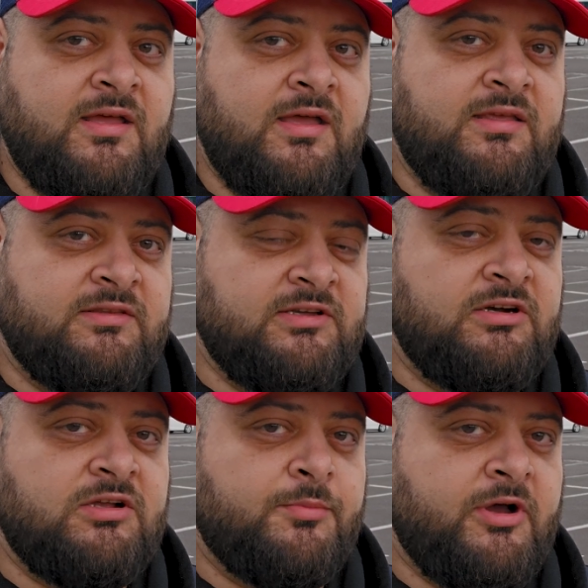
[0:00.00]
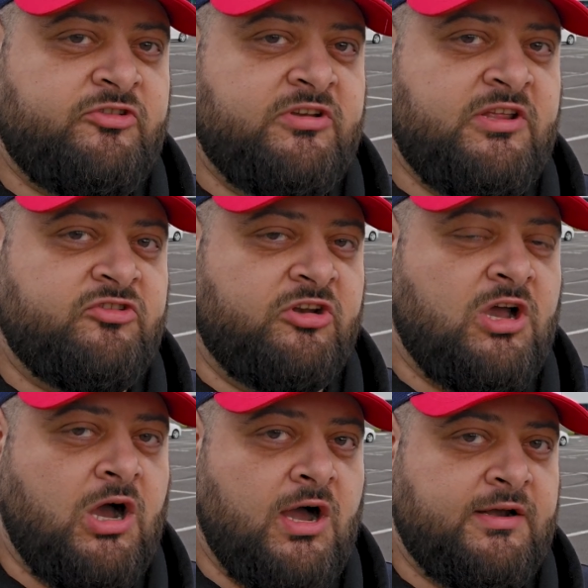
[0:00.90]
internal combustion engine
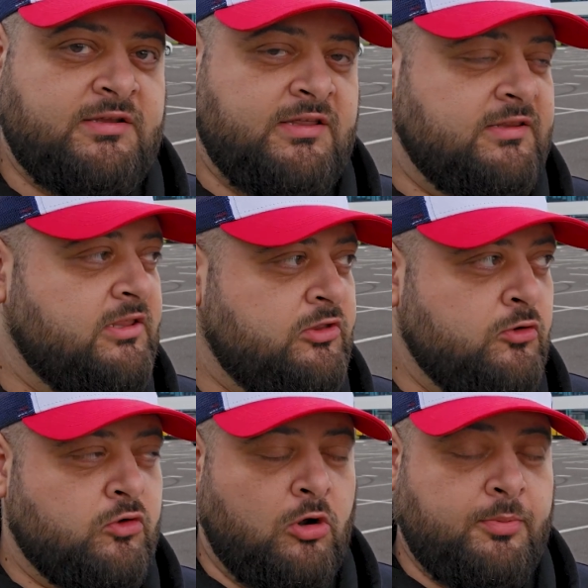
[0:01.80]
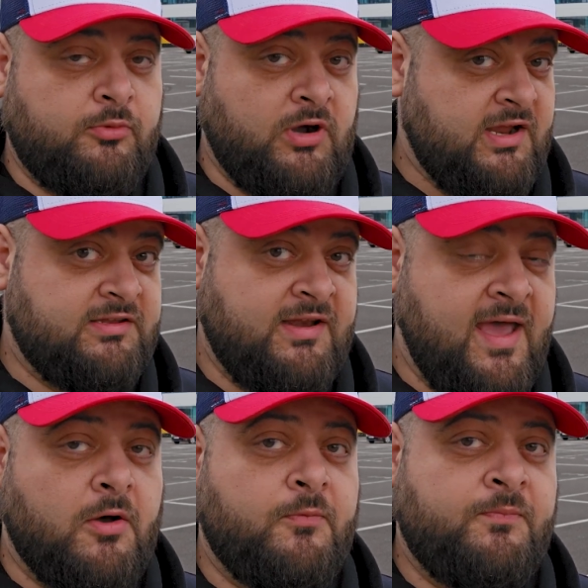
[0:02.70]
car in Europe right now.